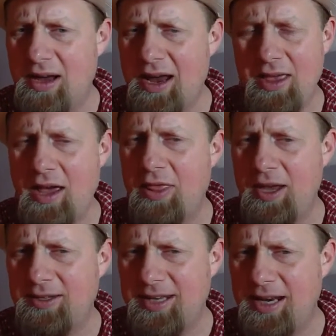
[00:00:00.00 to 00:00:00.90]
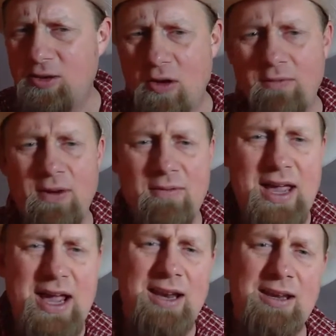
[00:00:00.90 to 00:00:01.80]
I think, take note of
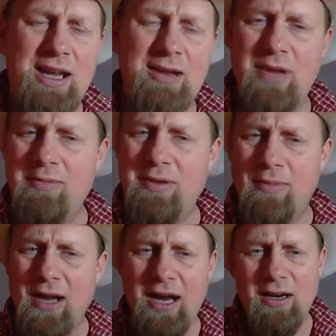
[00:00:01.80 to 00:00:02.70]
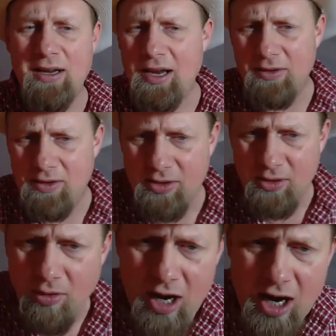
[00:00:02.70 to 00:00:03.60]
that and maybe apply it to
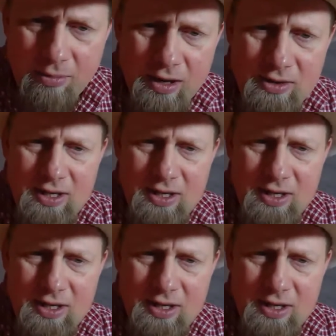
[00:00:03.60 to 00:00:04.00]
their own operation.